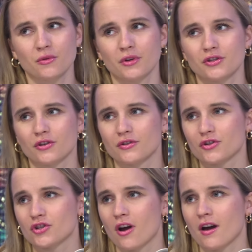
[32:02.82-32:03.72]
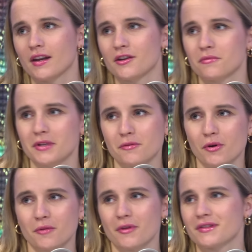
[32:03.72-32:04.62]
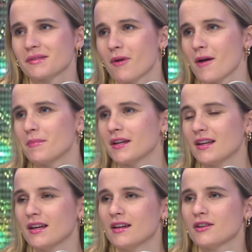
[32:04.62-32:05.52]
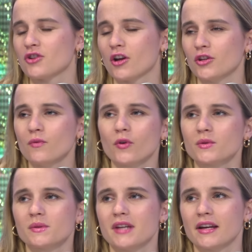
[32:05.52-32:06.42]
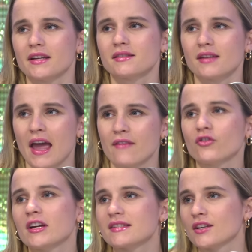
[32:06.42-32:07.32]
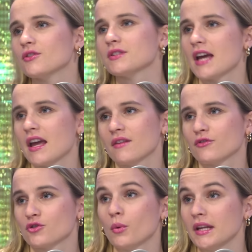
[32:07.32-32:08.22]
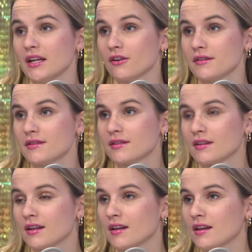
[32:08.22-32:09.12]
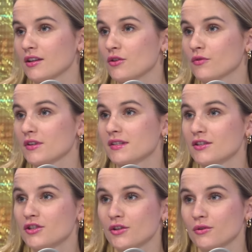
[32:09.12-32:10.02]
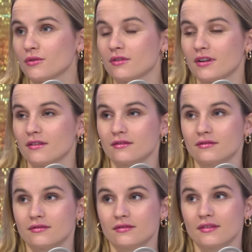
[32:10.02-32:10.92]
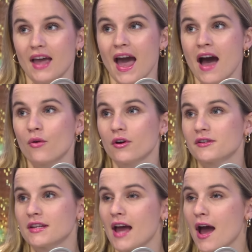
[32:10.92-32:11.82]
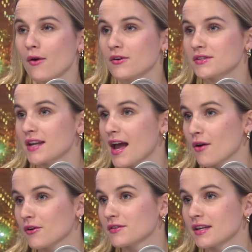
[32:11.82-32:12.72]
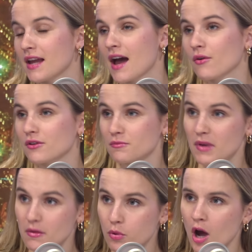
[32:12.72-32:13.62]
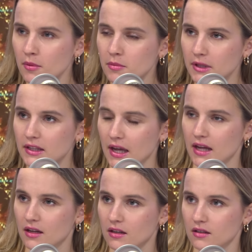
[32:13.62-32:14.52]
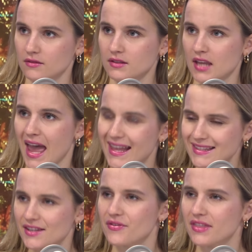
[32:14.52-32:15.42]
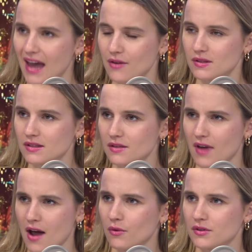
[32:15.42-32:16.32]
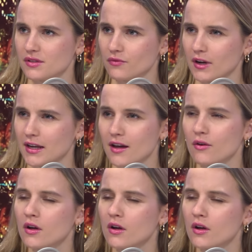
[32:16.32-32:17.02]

want to turn to Sean. I don't mean to put him on the spot, but Sean, you've worked with Dennis every single day for 20 years. You've listened to hours and hours and hours and hours, probably like tens of thousands of hours of radio.